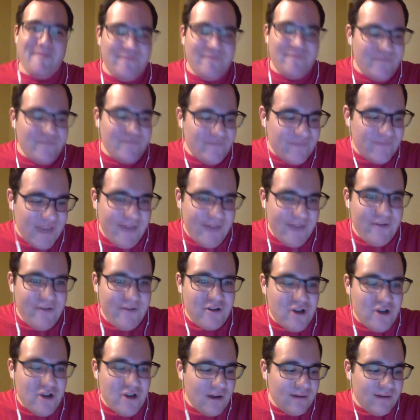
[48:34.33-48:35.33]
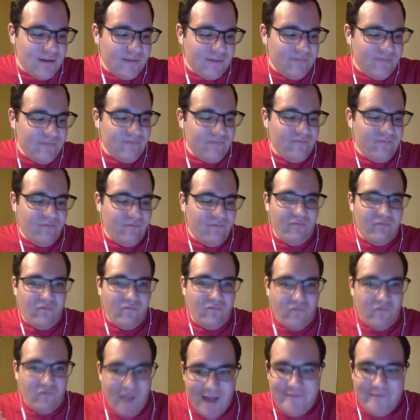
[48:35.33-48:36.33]
David Cook
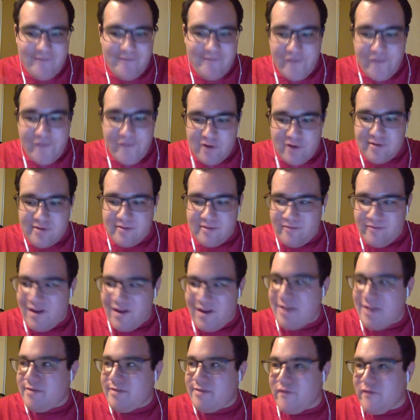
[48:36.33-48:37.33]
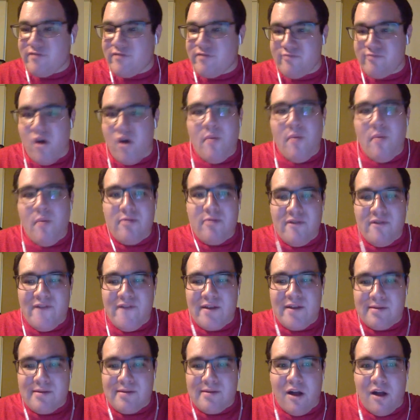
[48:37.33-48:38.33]
had his first moment with that
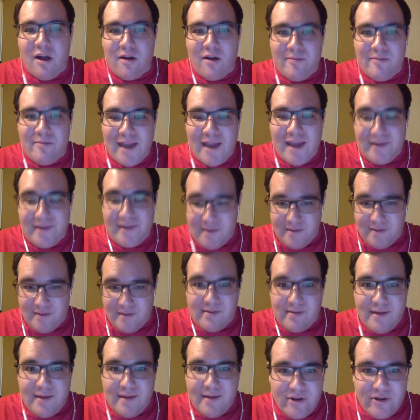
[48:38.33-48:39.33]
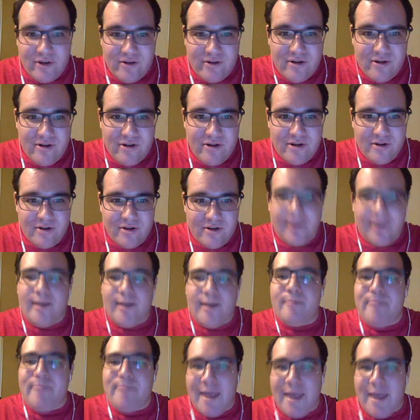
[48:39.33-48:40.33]
song back in season 7. Like a
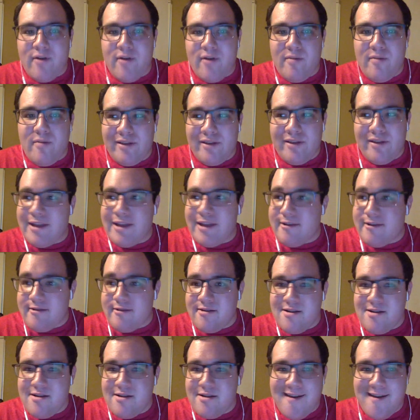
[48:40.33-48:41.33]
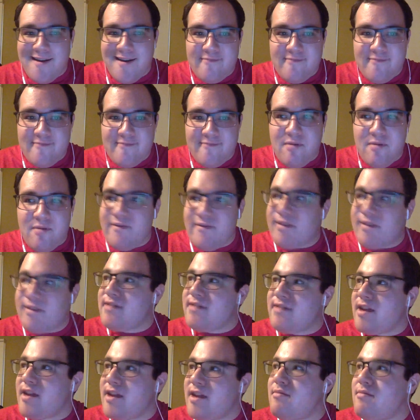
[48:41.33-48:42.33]
big moment, like a moment that
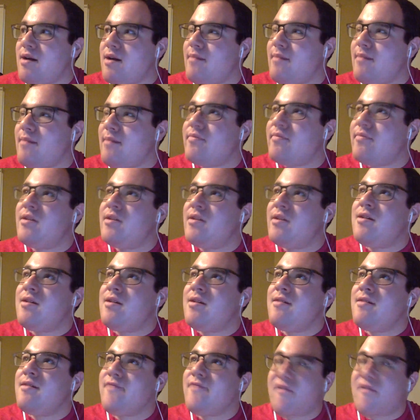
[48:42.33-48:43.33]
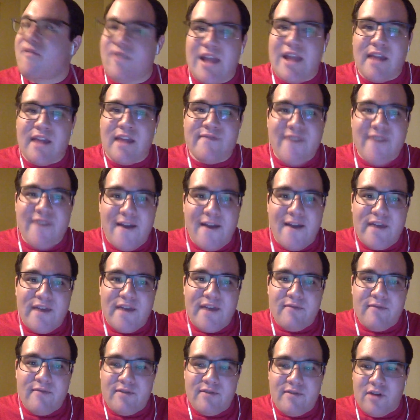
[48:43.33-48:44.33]
set him up for the next 5 weeks,
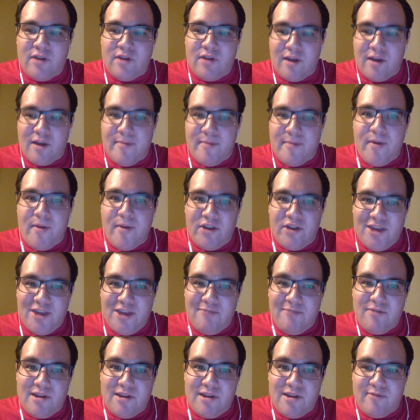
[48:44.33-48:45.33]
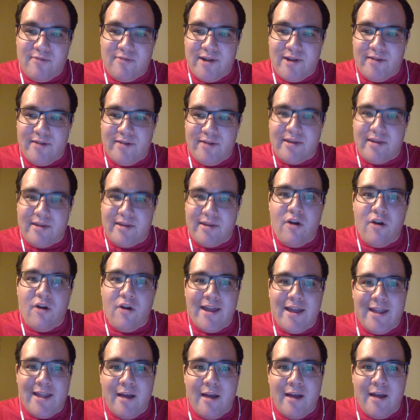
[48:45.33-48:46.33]
which took him to Billie Jean, which is when he was like, okay,
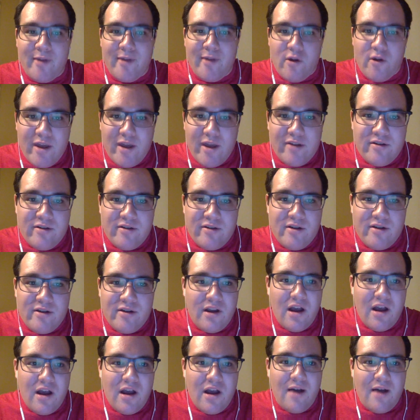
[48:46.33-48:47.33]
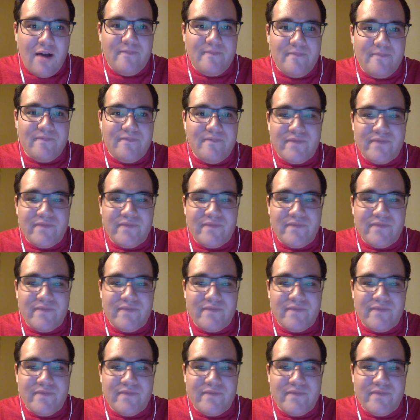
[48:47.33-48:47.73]
now I'm gonna win.